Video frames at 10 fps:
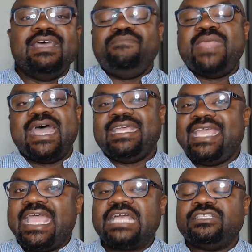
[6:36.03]
that
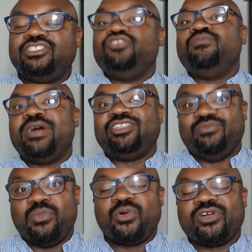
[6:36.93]
can't do much
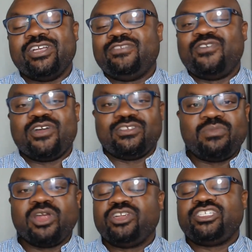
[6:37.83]
more as far as
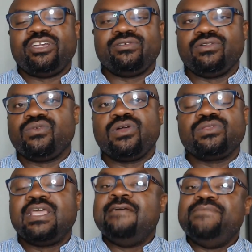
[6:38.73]
market share and
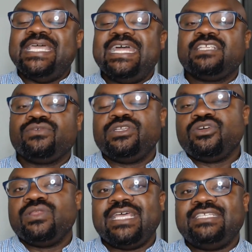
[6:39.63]
growth. And as a
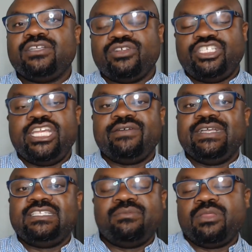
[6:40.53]
result, they start sharing
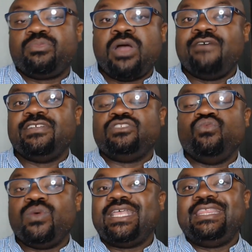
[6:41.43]
some of the profits
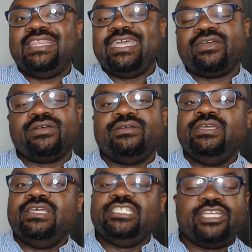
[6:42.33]
with their
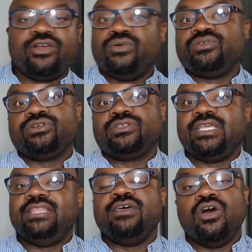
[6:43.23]
shareholders
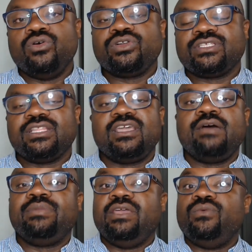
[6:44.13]
and the owners of the
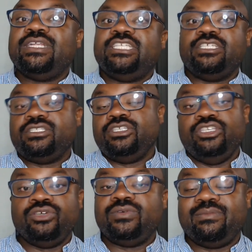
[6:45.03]
company, which is
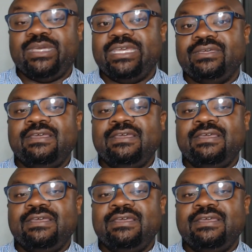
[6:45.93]
you and me.